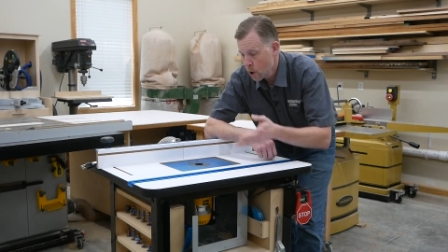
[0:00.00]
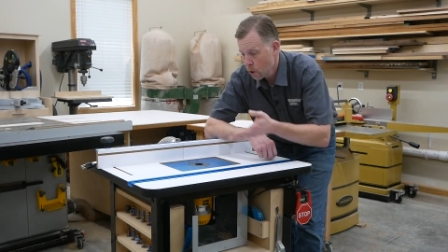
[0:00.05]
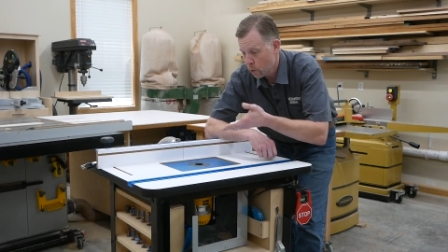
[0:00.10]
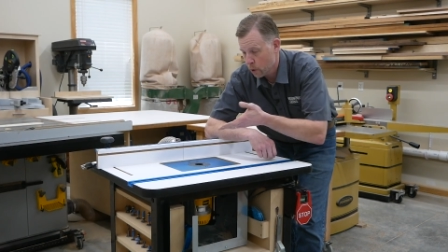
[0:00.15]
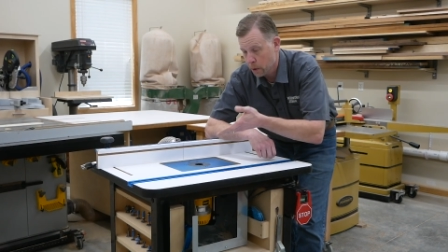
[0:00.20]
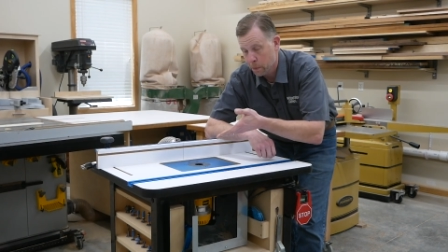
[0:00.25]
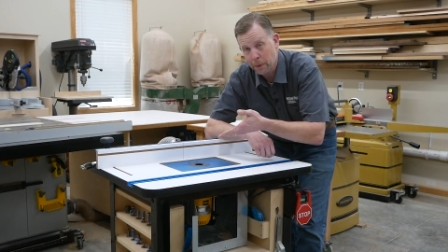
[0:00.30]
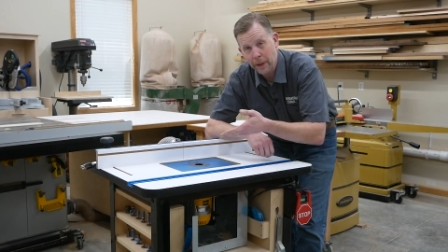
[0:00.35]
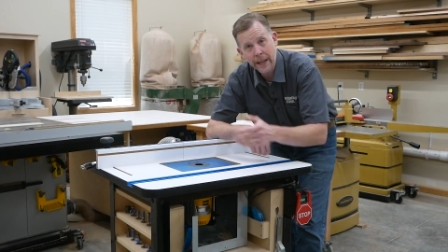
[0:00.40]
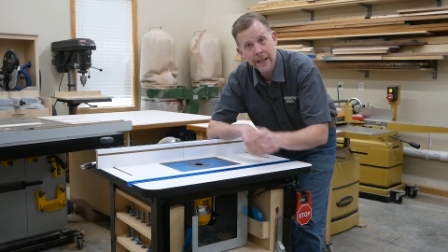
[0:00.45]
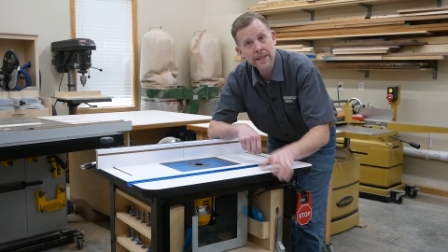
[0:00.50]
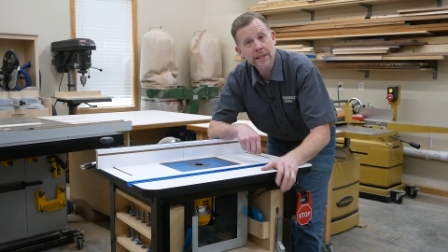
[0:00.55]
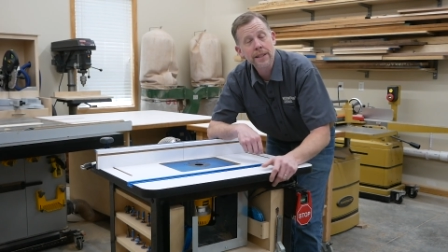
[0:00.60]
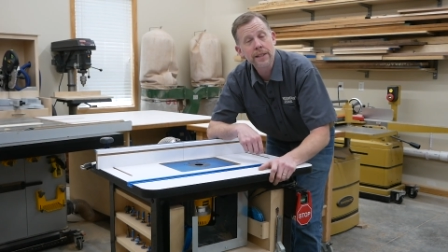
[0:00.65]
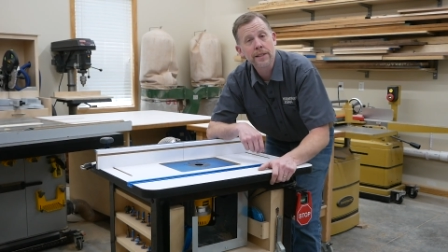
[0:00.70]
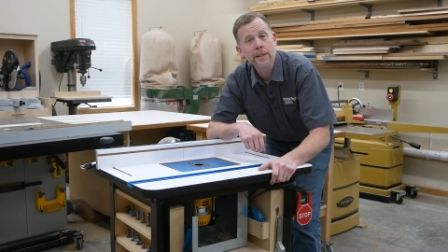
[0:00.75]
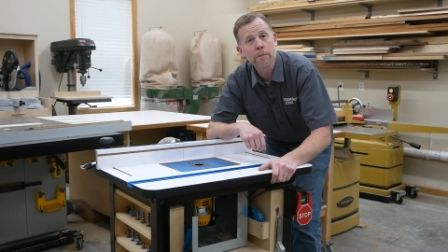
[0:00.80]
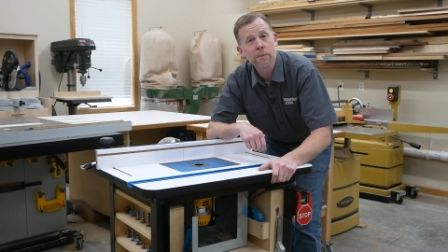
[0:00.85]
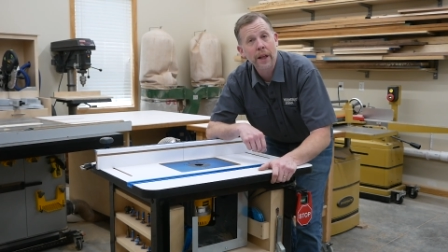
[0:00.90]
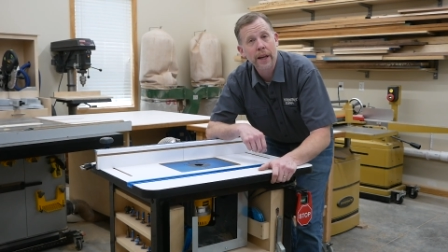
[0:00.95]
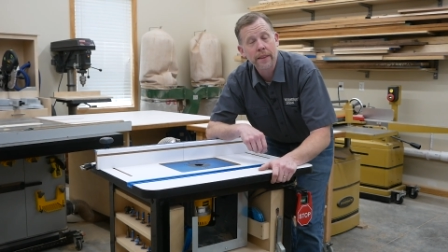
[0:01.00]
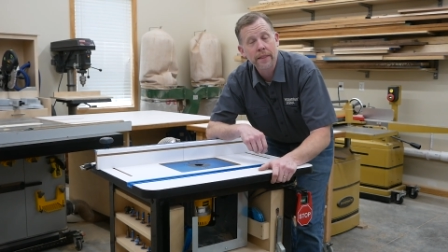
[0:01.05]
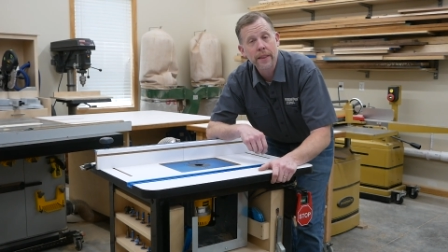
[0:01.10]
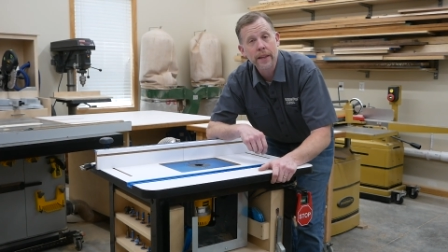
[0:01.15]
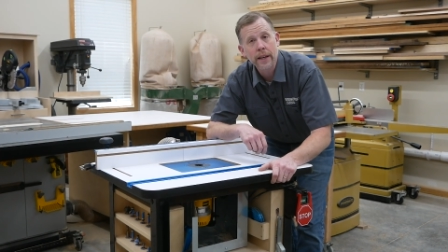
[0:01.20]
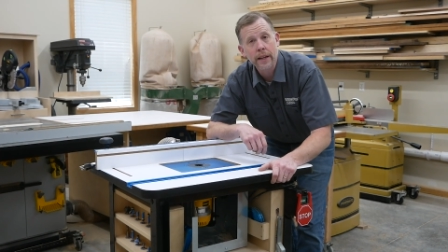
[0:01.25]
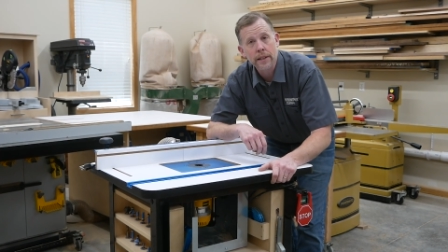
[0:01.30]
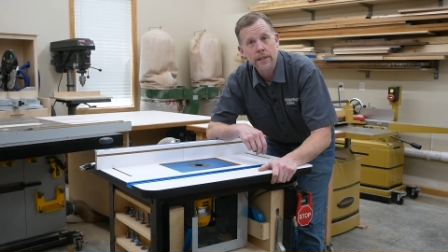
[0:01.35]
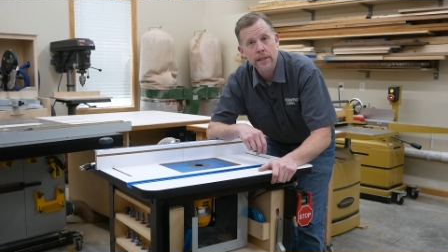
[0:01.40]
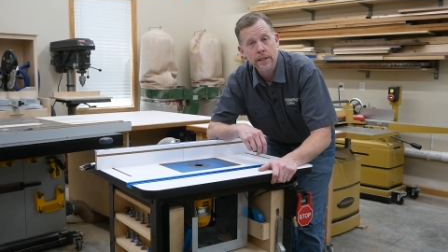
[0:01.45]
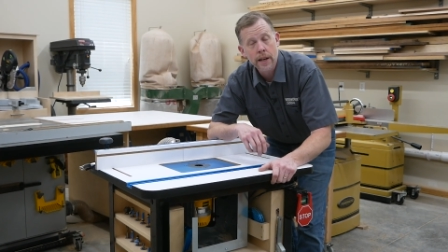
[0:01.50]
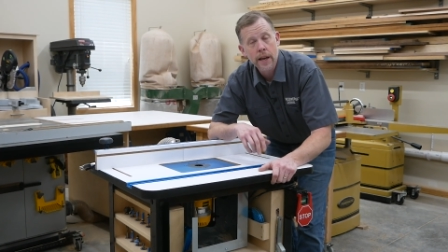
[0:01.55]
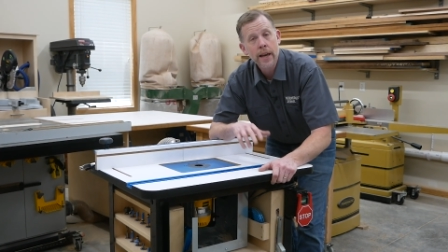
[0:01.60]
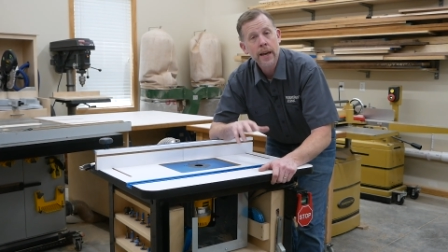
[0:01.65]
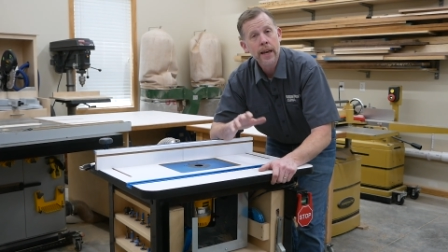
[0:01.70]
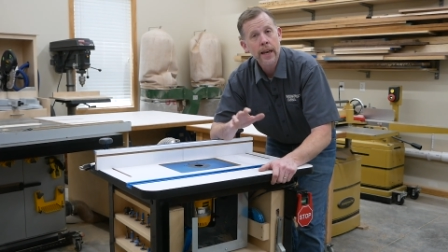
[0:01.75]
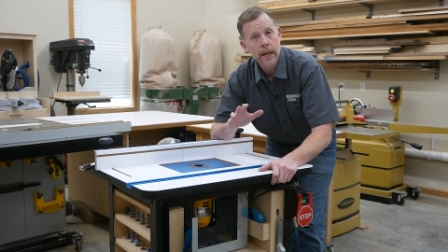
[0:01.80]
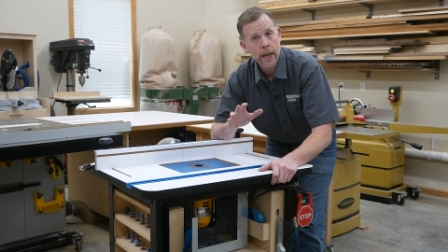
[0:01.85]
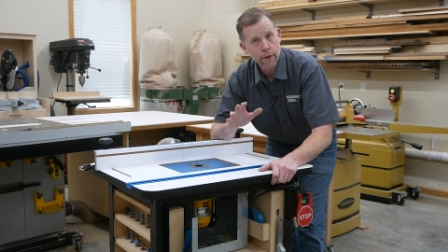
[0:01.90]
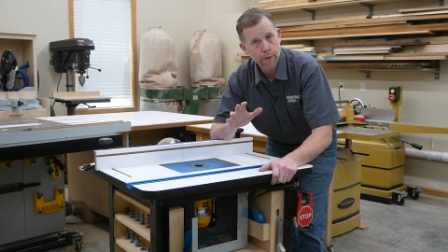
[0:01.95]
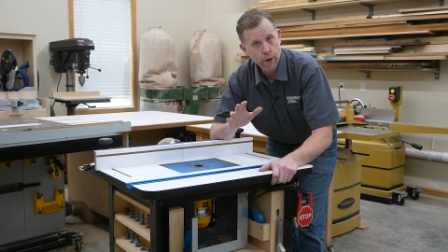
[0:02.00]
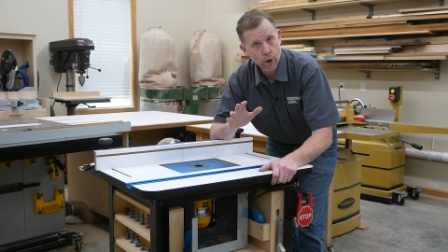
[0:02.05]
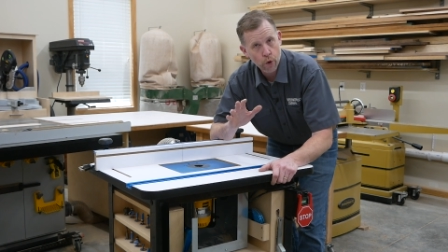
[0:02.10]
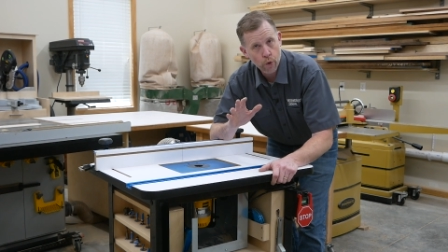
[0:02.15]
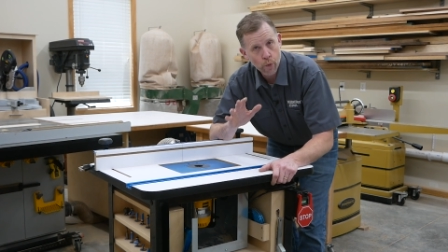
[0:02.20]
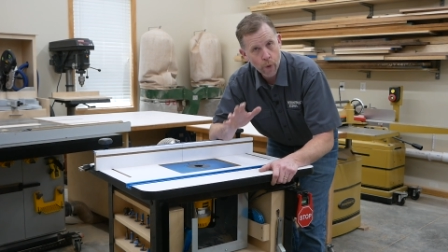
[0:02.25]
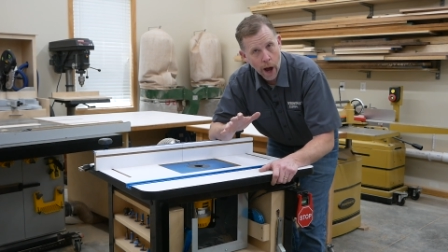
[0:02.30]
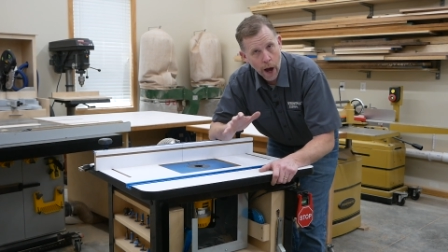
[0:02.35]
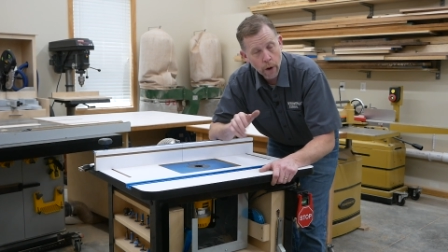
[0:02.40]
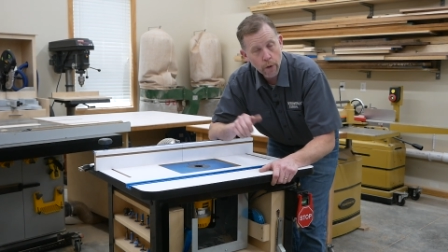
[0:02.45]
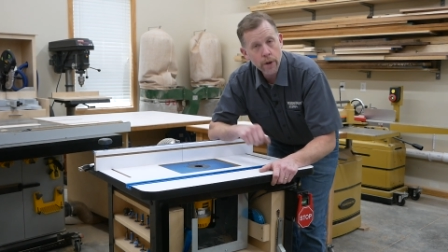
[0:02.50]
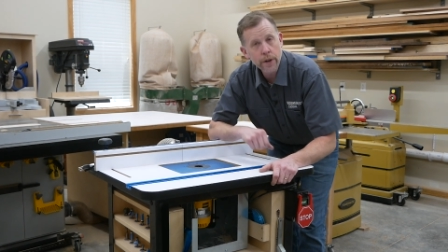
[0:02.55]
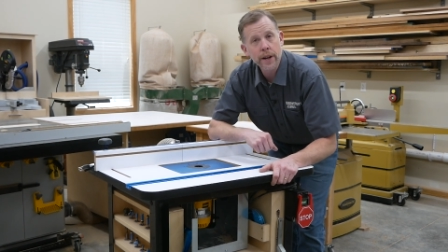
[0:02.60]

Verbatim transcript: With a plate system like this, if your router